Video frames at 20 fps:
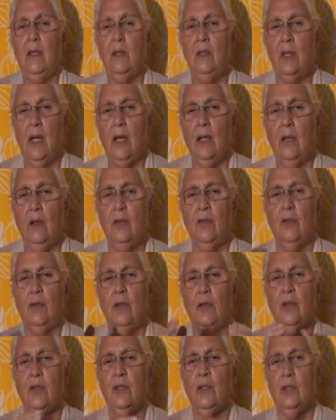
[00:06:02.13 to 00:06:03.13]
the dark
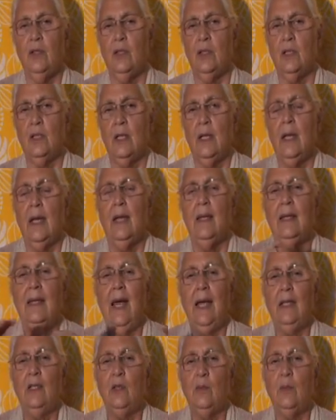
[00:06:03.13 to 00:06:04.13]
forces.
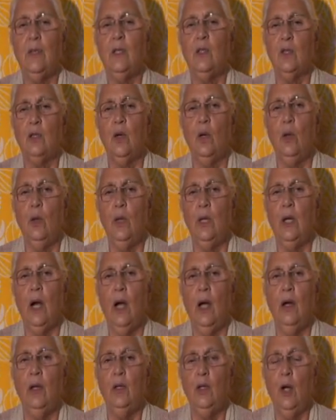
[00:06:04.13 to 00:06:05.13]
That's what's going
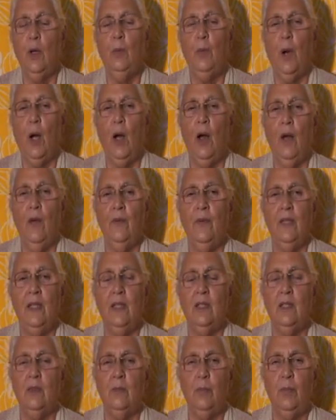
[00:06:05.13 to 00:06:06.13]
on up on
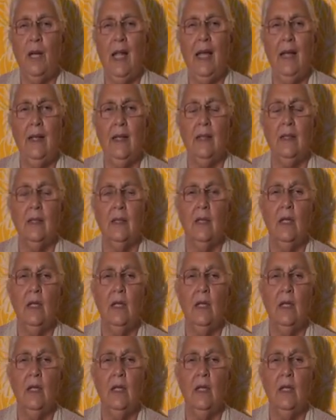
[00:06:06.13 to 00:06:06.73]
this planet.